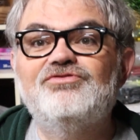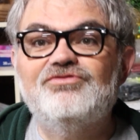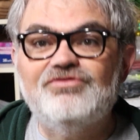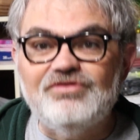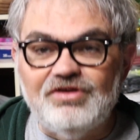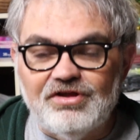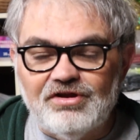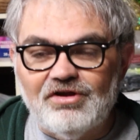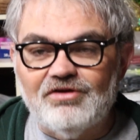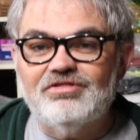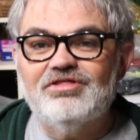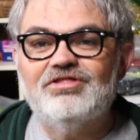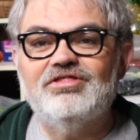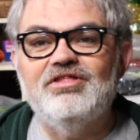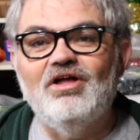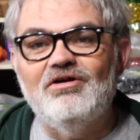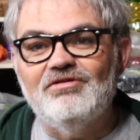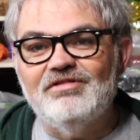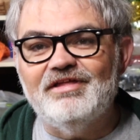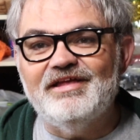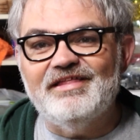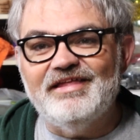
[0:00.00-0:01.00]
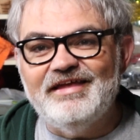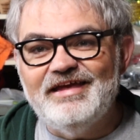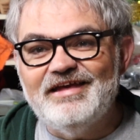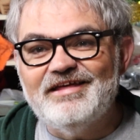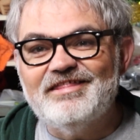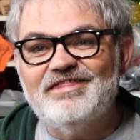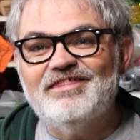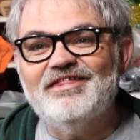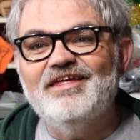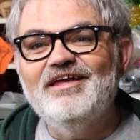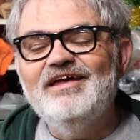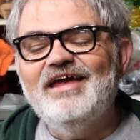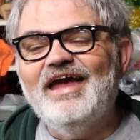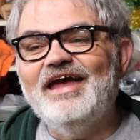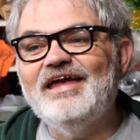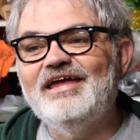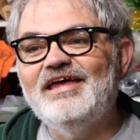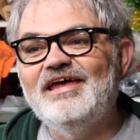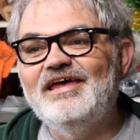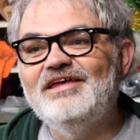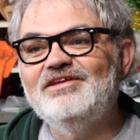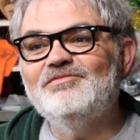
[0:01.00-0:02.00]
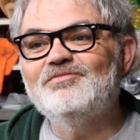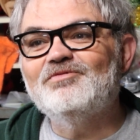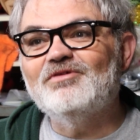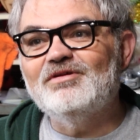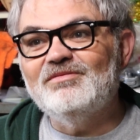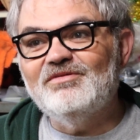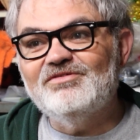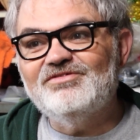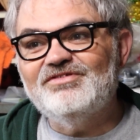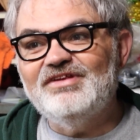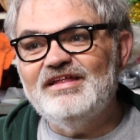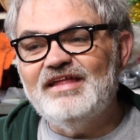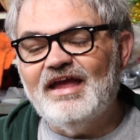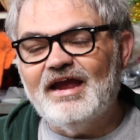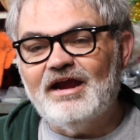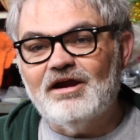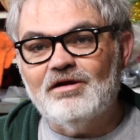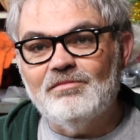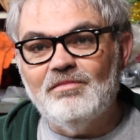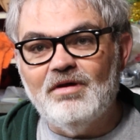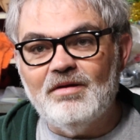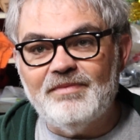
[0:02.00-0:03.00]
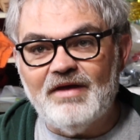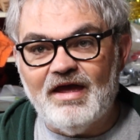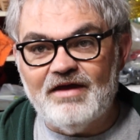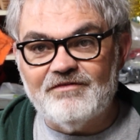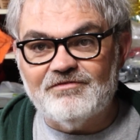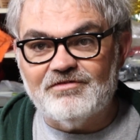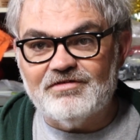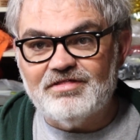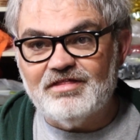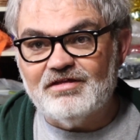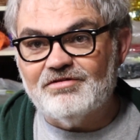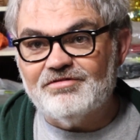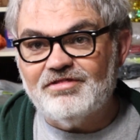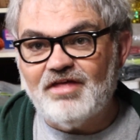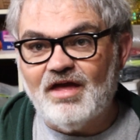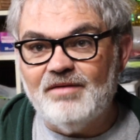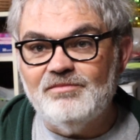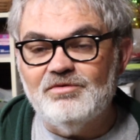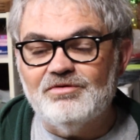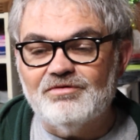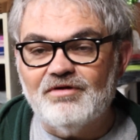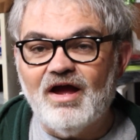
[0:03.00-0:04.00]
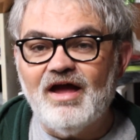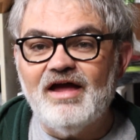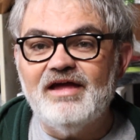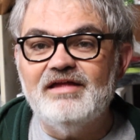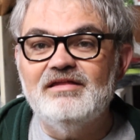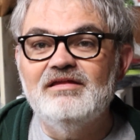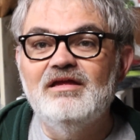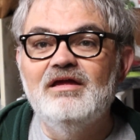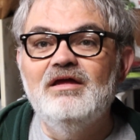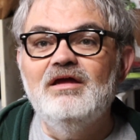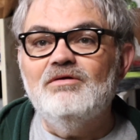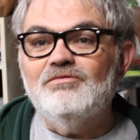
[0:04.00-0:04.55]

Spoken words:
you know, slowly leaks, and you pretty much need to air them up every single time you ride.